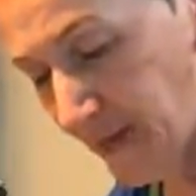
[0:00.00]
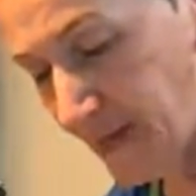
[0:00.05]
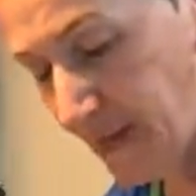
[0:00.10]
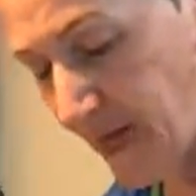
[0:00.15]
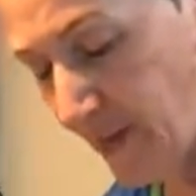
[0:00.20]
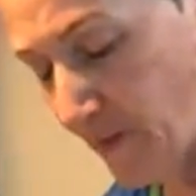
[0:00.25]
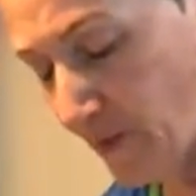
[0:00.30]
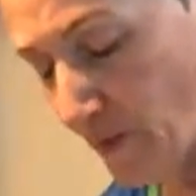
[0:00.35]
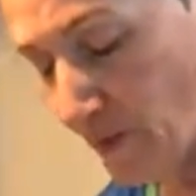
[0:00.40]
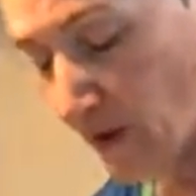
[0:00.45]

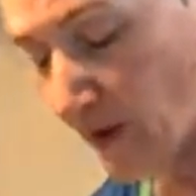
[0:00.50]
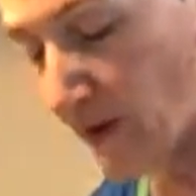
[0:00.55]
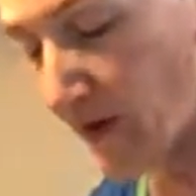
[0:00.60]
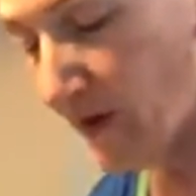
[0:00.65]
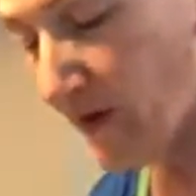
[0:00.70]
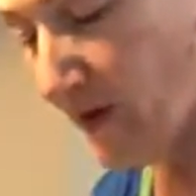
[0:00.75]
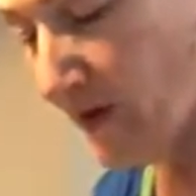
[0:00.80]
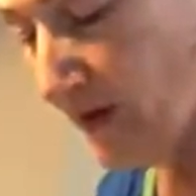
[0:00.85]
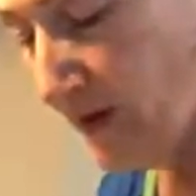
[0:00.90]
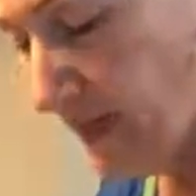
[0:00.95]

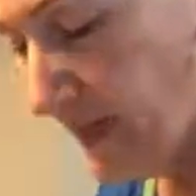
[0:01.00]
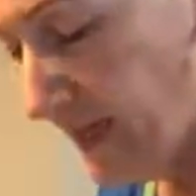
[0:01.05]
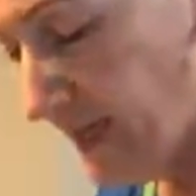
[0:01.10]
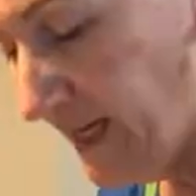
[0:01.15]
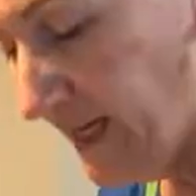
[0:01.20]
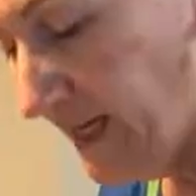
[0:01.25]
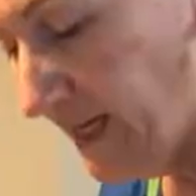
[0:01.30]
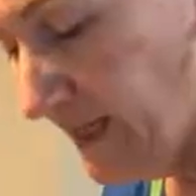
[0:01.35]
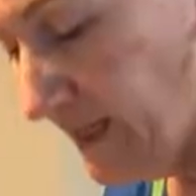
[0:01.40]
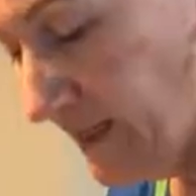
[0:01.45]
Tupperware
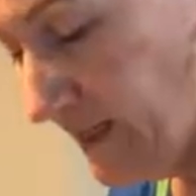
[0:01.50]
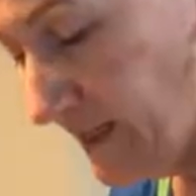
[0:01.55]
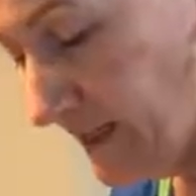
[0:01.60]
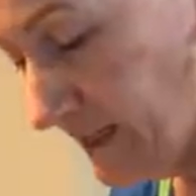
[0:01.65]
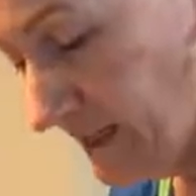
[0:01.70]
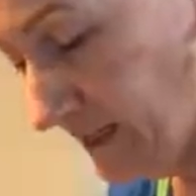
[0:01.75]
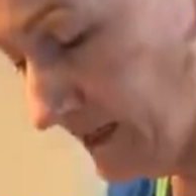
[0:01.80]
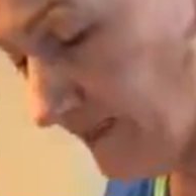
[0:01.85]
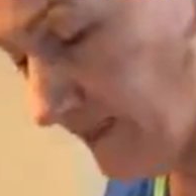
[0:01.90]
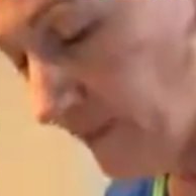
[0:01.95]

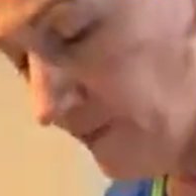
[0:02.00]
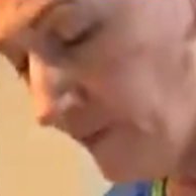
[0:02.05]
is